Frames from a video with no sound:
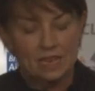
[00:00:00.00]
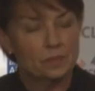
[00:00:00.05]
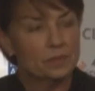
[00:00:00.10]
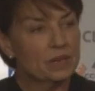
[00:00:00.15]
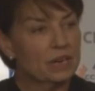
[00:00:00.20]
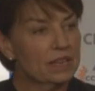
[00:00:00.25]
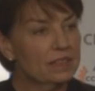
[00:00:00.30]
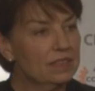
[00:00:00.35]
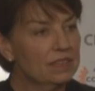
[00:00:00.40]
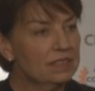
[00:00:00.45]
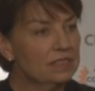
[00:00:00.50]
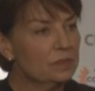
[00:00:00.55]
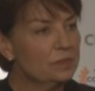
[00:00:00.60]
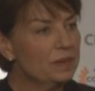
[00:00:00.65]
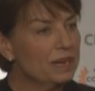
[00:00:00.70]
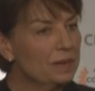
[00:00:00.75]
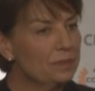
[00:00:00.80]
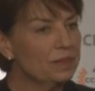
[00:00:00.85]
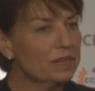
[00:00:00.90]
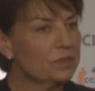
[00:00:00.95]
But I think the
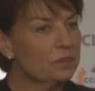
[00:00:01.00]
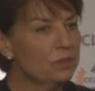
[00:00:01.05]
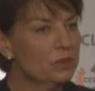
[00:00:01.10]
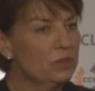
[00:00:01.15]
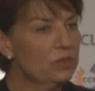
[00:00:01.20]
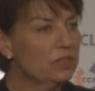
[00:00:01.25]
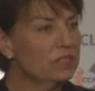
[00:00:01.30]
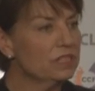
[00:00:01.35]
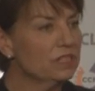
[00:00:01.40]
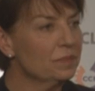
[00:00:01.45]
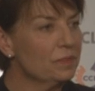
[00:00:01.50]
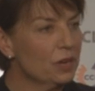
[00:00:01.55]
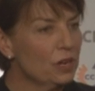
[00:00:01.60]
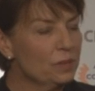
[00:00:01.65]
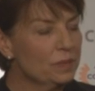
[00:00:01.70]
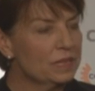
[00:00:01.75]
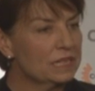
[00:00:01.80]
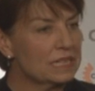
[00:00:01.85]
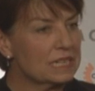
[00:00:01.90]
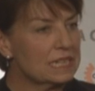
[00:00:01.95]
public mood at the
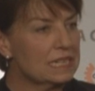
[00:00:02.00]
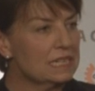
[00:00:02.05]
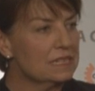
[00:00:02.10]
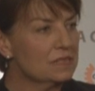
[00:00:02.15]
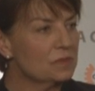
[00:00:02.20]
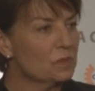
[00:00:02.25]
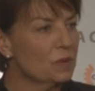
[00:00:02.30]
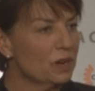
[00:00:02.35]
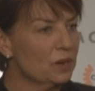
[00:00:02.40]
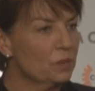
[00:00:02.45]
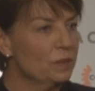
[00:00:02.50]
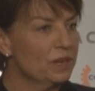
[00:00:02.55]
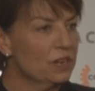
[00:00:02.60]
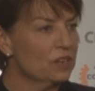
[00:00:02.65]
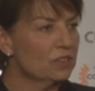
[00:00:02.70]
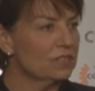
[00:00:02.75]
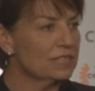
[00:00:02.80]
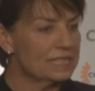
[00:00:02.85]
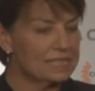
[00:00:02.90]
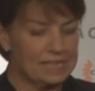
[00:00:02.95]
moment is well
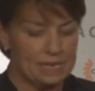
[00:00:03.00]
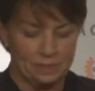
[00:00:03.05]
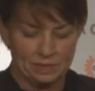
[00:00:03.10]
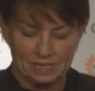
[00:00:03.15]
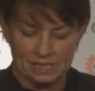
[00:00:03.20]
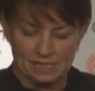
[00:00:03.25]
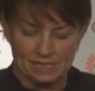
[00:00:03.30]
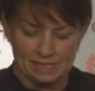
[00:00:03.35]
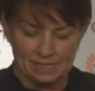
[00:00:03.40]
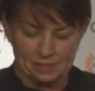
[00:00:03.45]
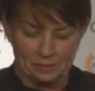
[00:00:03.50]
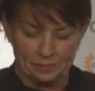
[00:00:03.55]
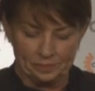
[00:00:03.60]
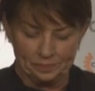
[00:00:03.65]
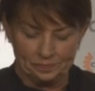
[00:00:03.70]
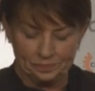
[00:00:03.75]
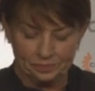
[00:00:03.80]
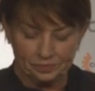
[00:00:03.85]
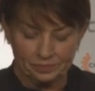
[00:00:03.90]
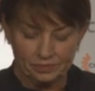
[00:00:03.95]
beyond
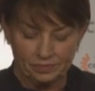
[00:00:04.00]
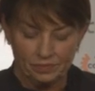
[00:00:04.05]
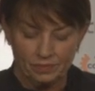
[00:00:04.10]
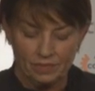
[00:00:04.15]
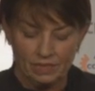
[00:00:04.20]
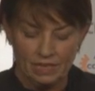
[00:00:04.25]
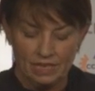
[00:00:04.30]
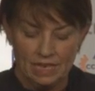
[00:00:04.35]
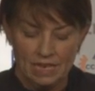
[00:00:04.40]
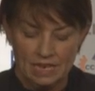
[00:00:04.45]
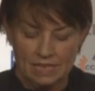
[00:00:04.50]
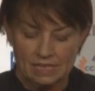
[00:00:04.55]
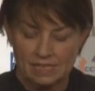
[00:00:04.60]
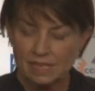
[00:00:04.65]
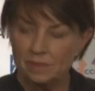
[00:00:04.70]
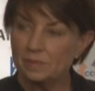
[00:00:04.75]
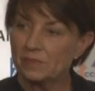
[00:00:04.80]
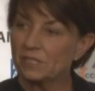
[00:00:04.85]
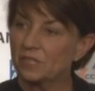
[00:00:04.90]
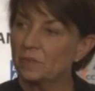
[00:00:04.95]
scepticism. It
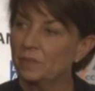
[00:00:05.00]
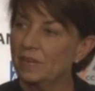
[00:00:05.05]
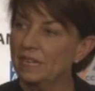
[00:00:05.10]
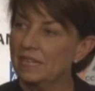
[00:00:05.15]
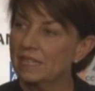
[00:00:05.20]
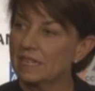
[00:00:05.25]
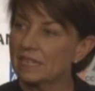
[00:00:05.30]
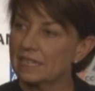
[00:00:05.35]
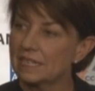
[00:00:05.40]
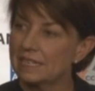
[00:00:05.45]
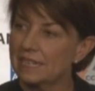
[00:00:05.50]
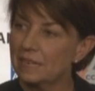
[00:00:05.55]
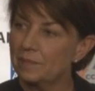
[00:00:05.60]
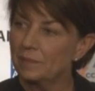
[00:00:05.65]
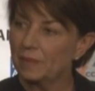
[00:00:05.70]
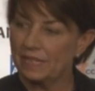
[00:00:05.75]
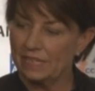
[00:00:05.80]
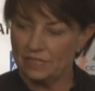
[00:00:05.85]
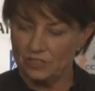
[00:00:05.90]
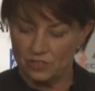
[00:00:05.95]
seems to me that a
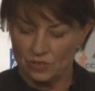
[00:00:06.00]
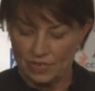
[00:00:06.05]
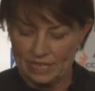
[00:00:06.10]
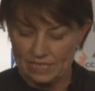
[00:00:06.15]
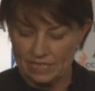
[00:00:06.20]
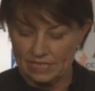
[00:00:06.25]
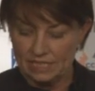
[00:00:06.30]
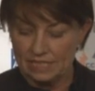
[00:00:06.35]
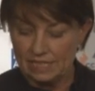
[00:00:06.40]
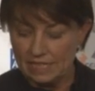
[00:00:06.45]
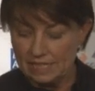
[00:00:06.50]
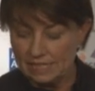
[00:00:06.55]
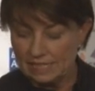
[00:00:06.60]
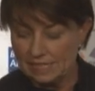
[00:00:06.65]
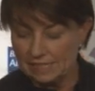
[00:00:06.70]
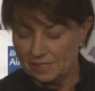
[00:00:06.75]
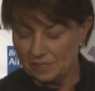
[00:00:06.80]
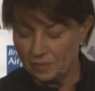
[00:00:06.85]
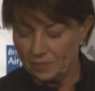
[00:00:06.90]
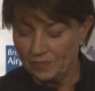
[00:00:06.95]
deeply entrenched
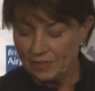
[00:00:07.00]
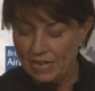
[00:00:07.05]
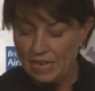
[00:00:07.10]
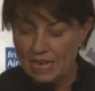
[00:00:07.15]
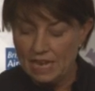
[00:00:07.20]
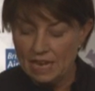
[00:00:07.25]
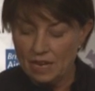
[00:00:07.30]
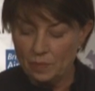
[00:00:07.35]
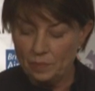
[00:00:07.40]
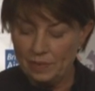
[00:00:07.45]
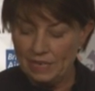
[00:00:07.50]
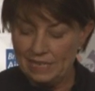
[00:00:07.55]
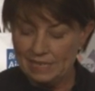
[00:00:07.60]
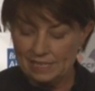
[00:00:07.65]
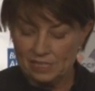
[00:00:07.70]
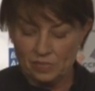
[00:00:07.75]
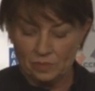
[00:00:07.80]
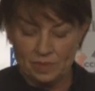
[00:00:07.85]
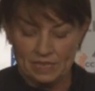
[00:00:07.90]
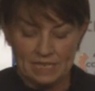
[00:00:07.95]
cynicism
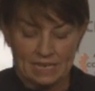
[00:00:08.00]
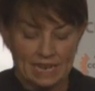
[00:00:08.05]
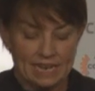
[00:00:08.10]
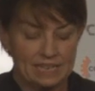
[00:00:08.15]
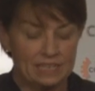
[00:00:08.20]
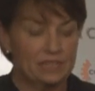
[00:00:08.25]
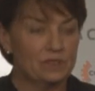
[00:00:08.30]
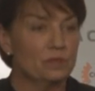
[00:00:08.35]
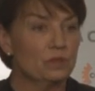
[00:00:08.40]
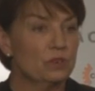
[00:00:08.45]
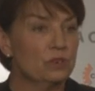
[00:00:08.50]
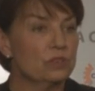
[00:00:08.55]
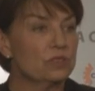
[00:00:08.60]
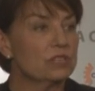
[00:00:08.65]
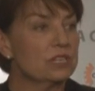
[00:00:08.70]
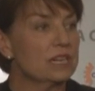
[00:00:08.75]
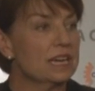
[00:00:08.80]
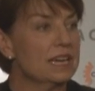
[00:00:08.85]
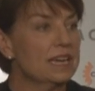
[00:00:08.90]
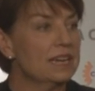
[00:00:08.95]
appears to be taking
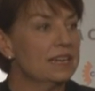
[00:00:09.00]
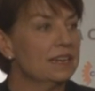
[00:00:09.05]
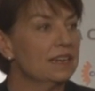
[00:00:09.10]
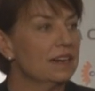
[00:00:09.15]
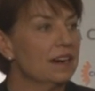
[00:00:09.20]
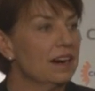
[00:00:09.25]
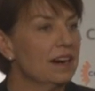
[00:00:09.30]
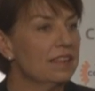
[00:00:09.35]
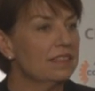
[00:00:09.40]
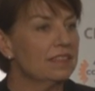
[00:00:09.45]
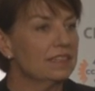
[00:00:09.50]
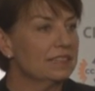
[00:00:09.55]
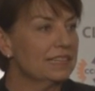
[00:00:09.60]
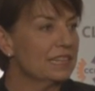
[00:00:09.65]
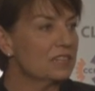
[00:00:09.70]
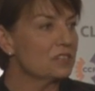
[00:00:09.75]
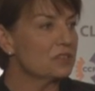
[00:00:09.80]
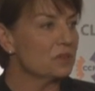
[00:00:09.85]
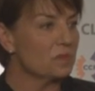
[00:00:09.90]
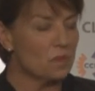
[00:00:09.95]
root, and I think
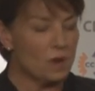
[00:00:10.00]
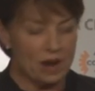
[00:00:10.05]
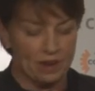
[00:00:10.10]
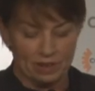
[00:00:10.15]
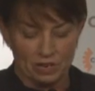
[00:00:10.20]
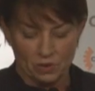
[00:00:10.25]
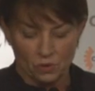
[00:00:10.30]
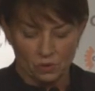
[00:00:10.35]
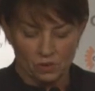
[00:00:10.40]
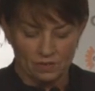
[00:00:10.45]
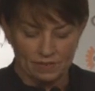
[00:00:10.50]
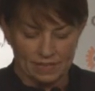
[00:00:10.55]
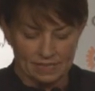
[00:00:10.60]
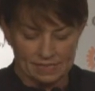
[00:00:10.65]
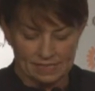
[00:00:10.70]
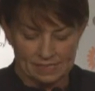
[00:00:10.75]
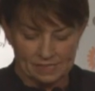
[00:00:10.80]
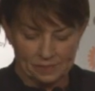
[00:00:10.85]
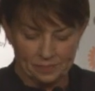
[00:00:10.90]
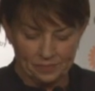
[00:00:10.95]
that should worry all of
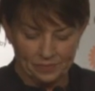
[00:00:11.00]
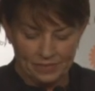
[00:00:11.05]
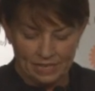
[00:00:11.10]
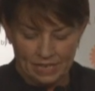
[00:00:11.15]
us.